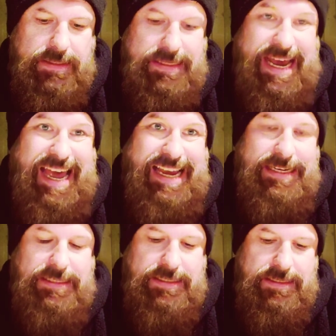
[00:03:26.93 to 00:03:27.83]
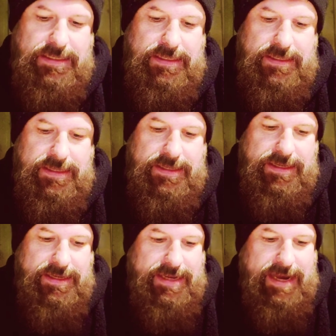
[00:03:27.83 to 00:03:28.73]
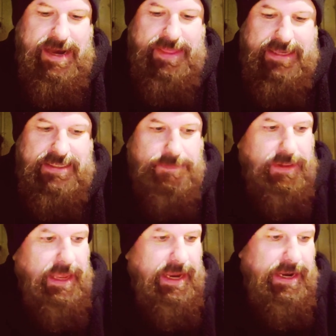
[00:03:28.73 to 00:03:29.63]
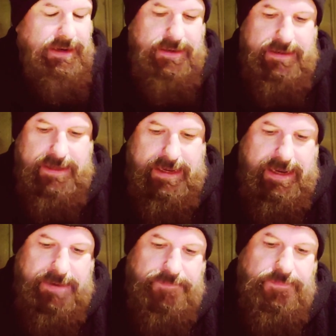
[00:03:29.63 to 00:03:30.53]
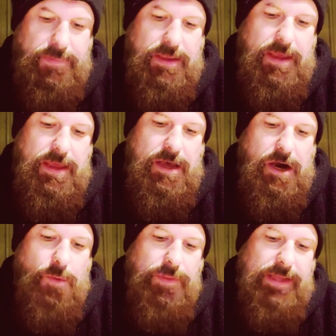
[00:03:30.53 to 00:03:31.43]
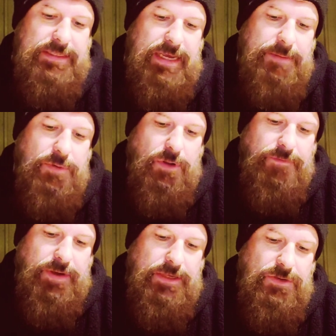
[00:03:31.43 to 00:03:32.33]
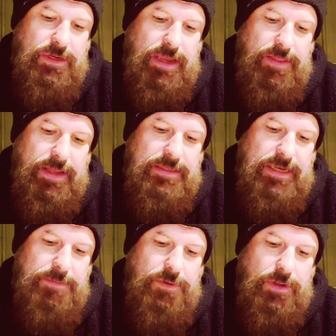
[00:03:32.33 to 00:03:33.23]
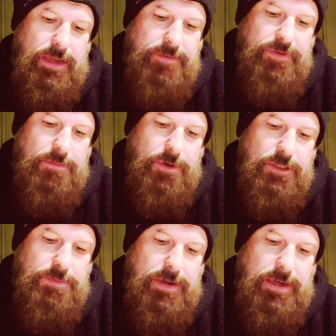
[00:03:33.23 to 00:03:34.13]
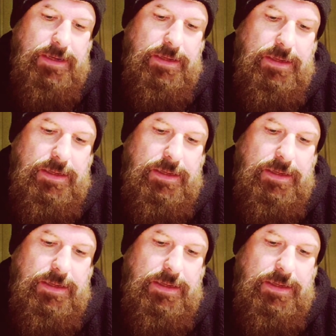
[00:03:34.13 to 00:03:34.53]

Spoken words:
days. That's the plan. I want that seed ball, if I can sort of get that seed ball out for the most part.